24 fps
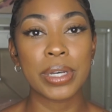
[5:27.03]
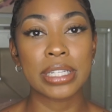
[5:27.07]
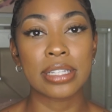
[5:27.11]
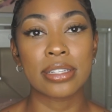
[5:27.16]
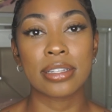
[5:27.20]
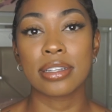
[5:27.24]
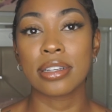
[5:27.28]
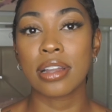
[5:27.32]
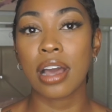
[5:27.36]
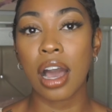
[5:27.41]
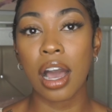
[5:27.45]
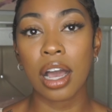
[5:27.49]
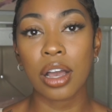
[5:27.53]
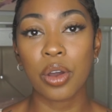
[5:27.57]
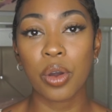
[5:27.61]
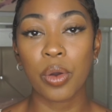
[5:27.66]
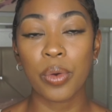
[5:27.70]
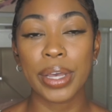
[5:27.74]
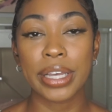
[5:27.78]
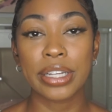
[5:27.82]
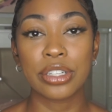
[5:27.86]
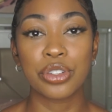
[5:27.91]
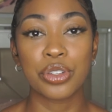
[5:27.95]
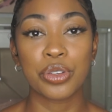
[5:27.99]
is not
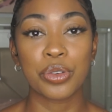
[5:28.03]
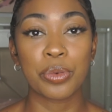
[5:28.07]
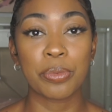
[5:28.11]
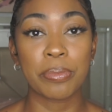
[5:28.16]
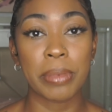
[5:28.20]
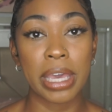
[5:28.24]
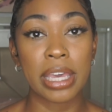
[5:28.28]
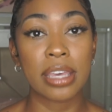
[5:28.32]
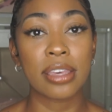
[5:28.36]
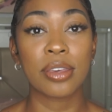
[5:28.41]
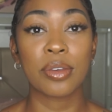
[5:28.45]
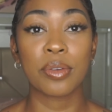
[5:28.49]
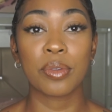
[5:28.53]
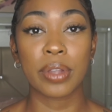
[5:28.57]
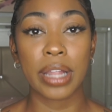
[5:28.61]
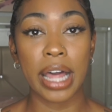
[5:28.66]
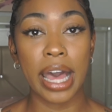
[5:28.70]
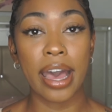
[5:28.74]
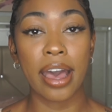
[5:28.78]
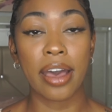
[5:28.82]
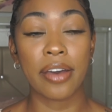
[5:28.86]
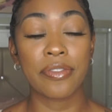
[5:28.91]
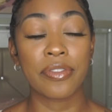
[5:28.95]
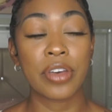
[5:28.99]
going to make you
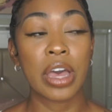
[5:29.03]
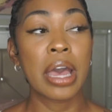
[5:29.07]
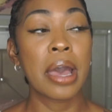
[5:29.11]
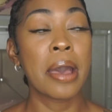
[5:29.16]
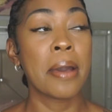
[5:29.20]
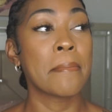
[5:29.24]
laugh.